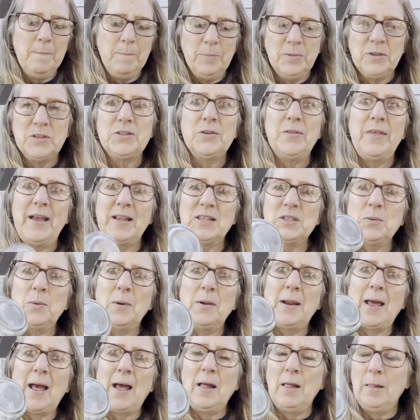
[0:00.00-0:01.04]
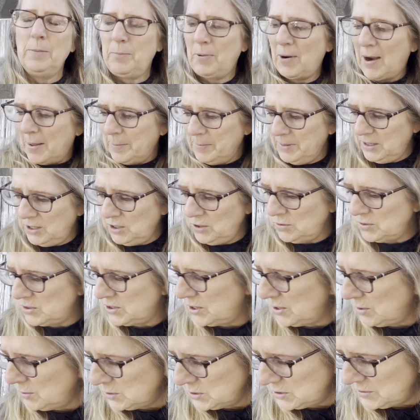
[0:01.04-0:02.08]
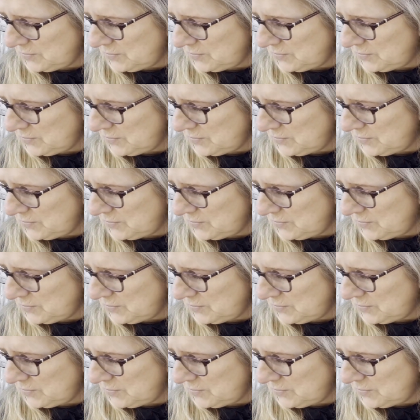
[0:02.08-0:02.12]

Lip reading: So that's what I'll probably use those